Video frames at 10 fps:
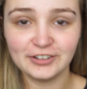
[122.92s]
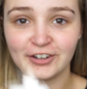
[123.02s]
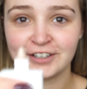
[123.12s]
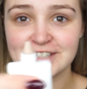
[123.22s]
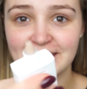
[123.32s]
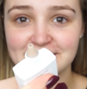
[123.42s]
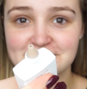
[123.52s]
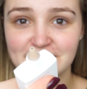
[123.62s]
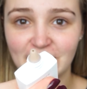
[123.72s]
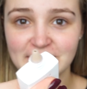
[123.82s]
looked
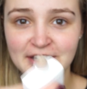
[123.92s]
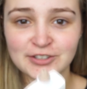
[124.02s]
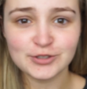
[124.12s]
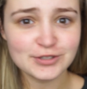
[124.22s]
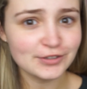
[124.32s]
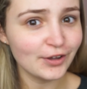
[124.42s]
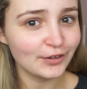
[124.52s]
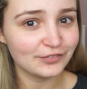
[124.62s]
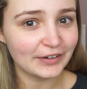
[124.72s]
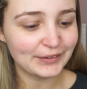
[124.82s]
inside, it doesn't
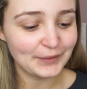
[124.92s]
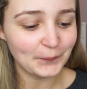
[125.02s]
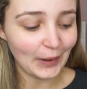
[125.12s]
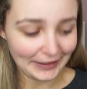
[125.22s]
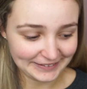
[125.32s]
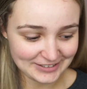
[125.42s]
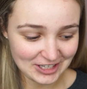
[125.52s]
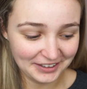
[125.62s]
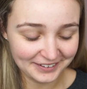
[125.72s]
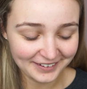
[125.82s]
look very white.